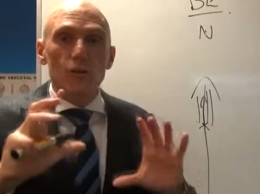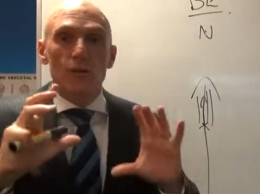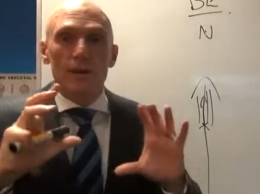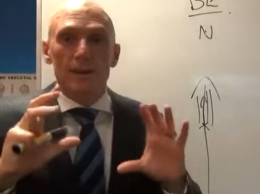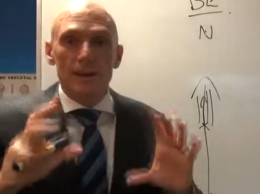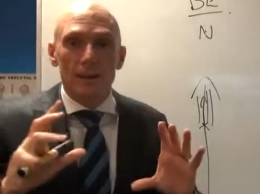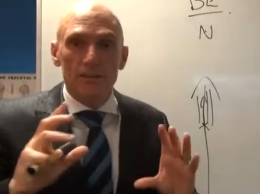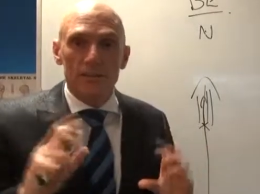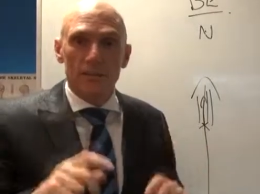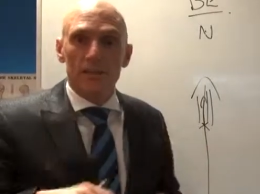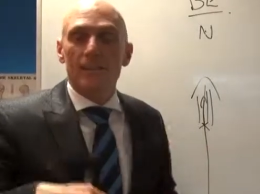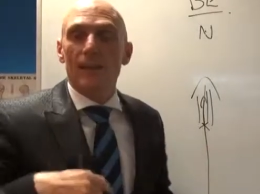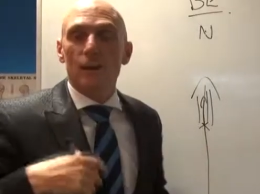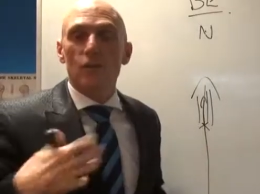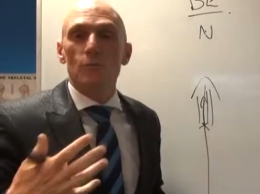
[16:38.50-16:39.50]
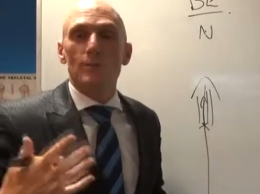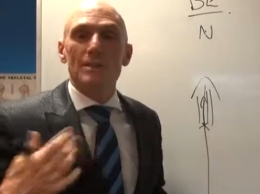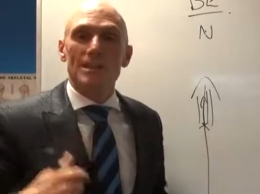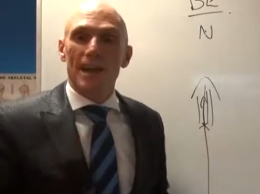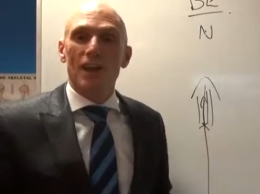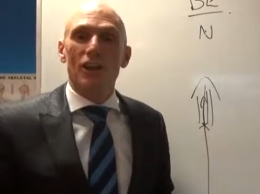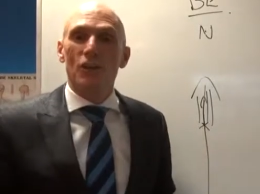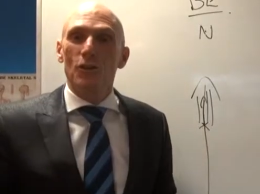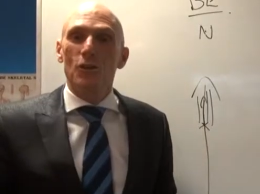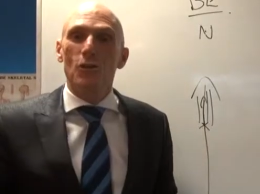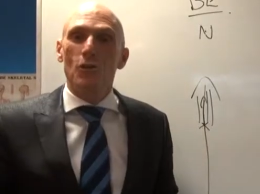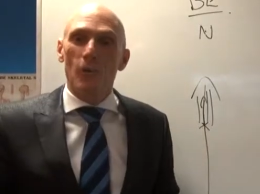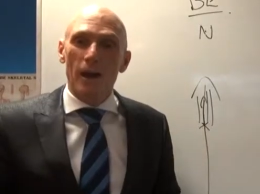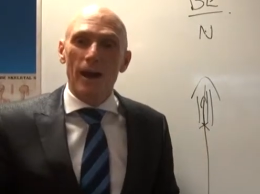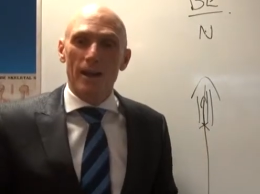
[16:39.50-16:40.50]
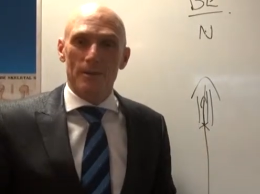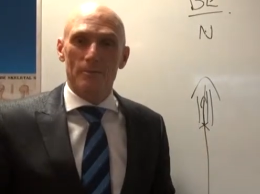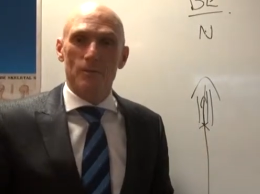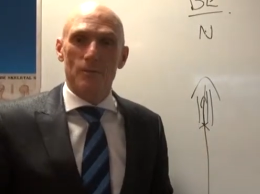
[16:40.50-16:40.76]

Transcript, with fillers: doing nothing, that could be taking you away